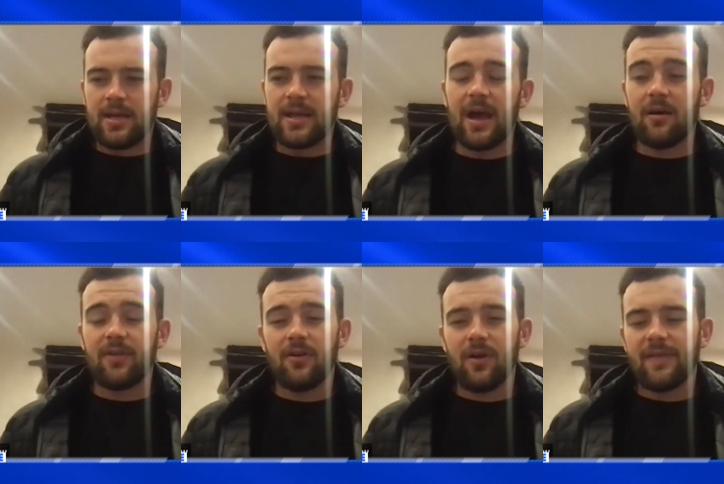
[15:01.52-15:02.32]
yeah,
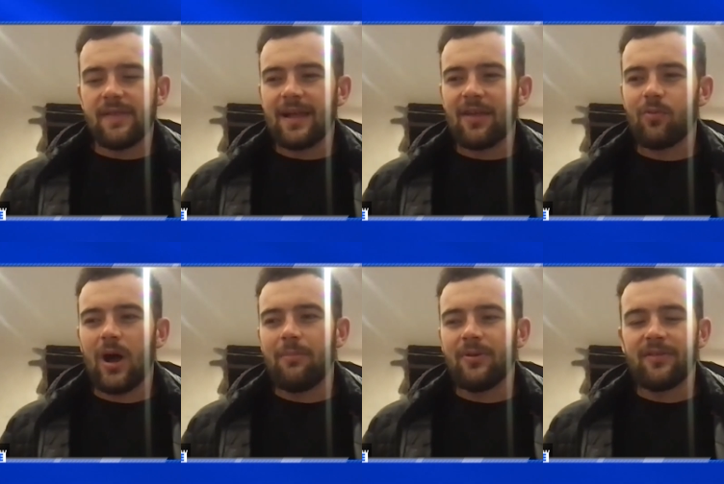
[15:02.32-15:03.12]
so I think that's
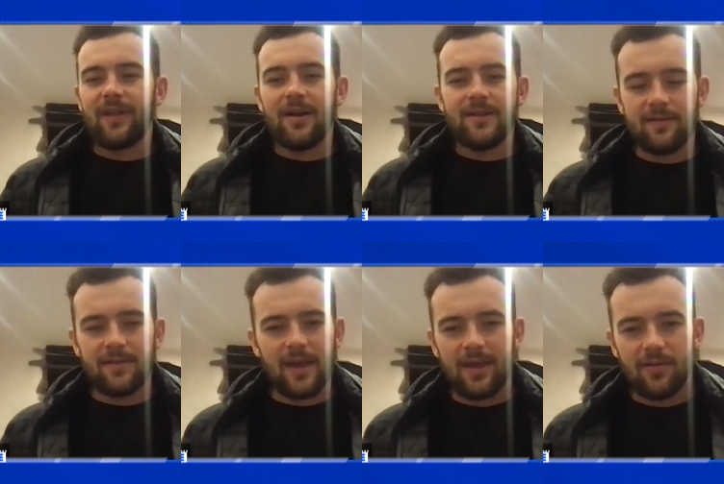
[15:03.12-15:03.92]
what happened, is that I
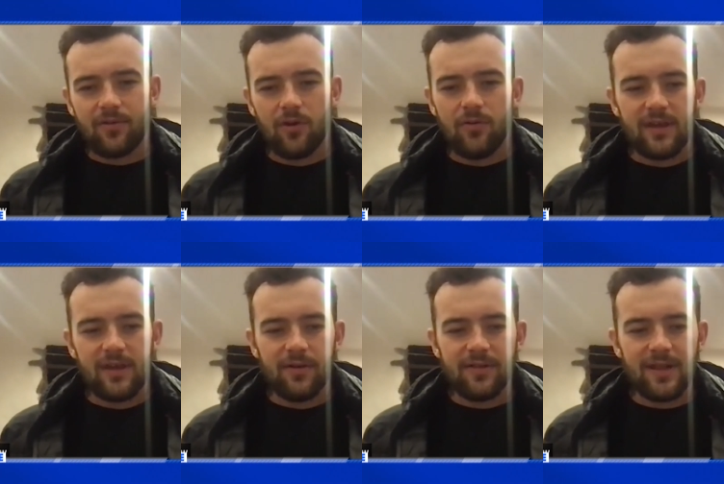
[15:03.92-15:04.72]
didn't take it too
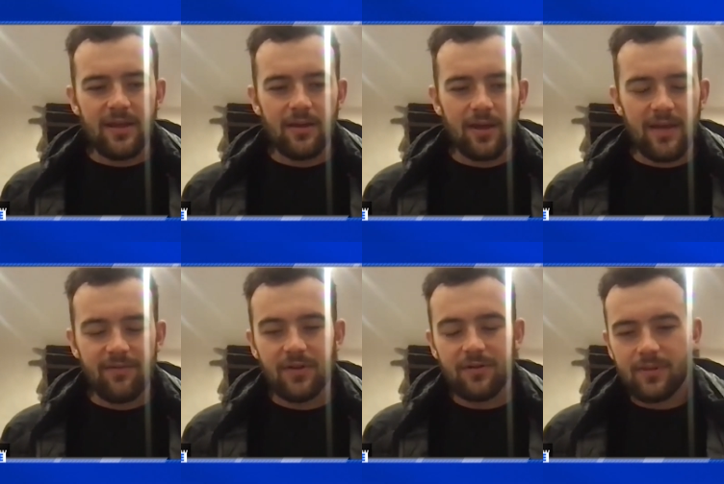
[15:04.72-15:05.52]
seriously,
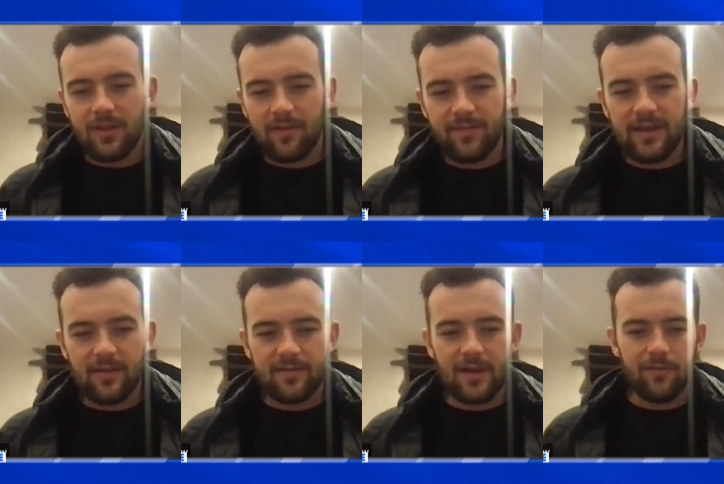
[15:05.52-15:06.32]
even the defeat
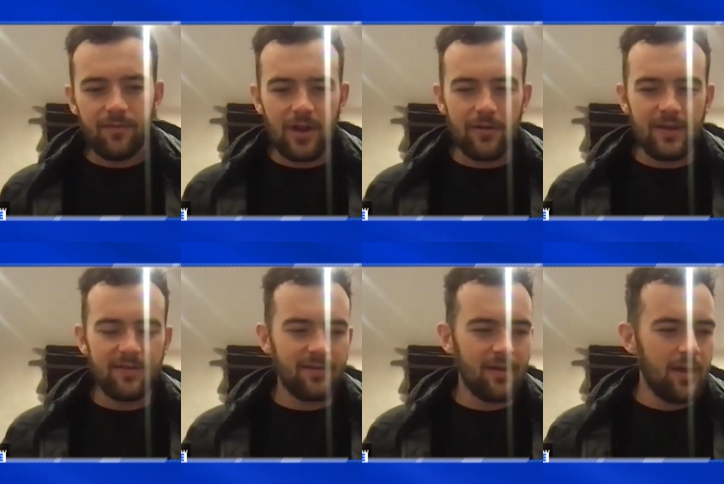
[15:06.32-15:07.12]
itself. You know,
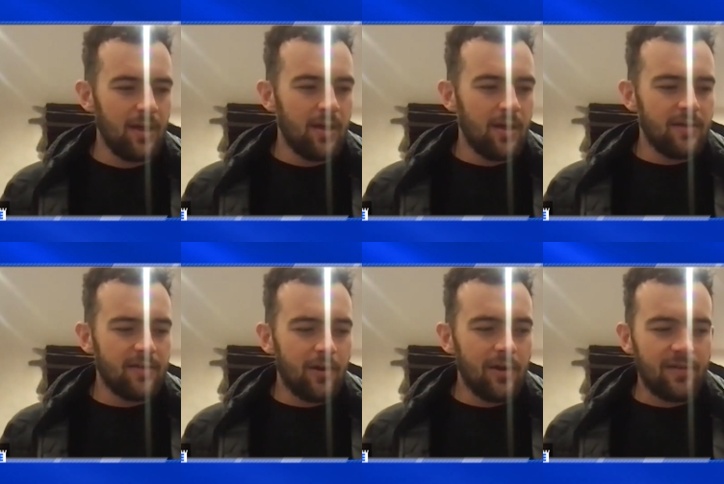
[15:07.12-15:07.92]
this
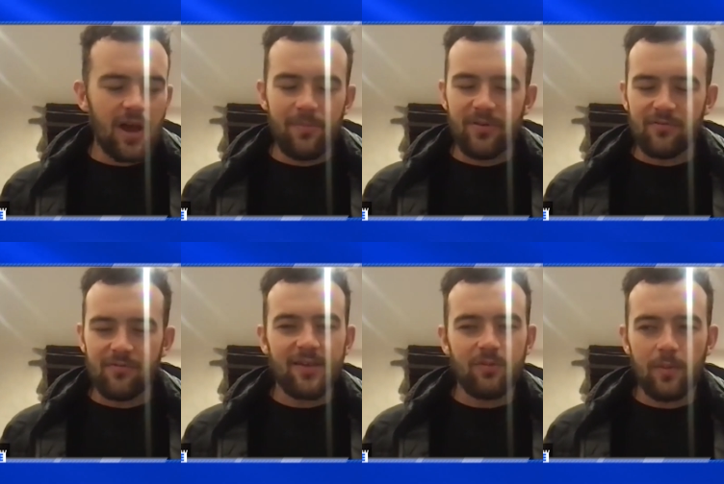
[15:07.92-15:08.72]
Collins Cup is a
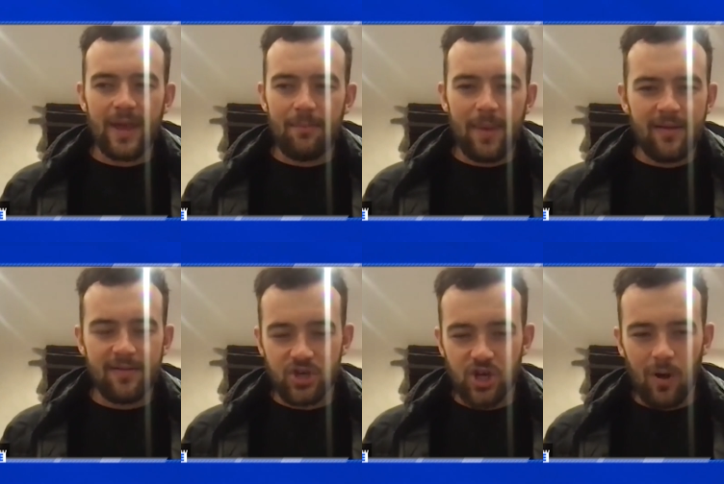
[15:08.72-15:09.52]
race where we get
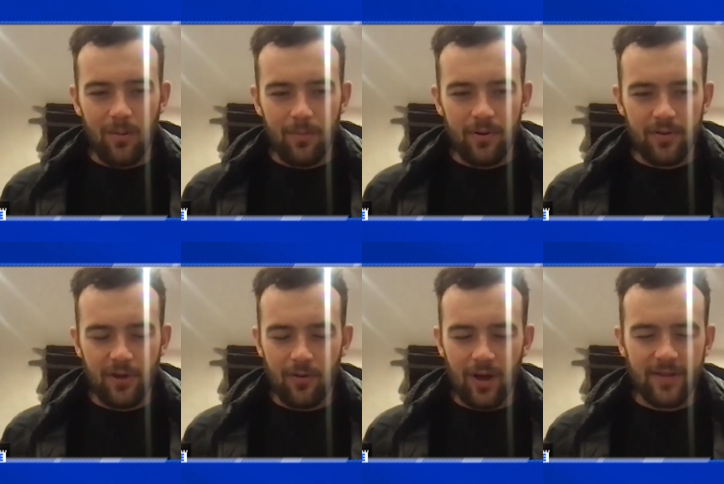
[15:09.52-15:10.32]
paid to show up,
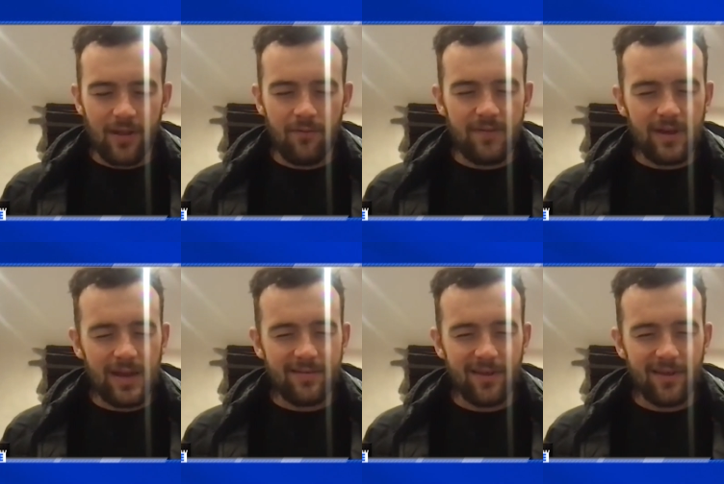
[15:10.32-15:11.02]
so yeah. I don't feel